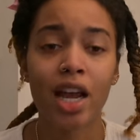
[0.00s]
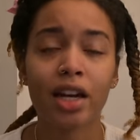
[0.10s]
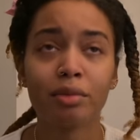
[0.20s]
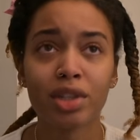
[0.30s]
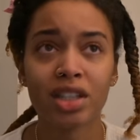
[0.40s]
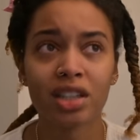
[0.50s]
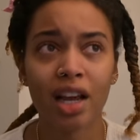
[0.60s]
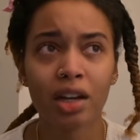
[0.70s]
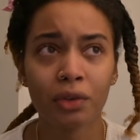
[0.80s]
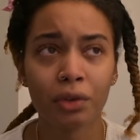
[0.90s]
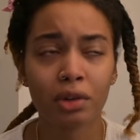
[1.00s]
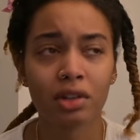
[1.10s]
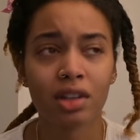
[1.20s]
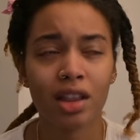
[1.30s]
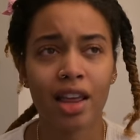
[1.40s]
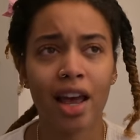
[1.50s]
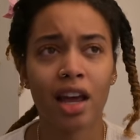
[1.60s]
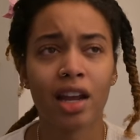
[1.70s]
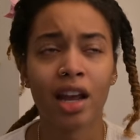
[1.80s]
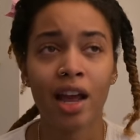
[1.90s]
And I'm just thankful that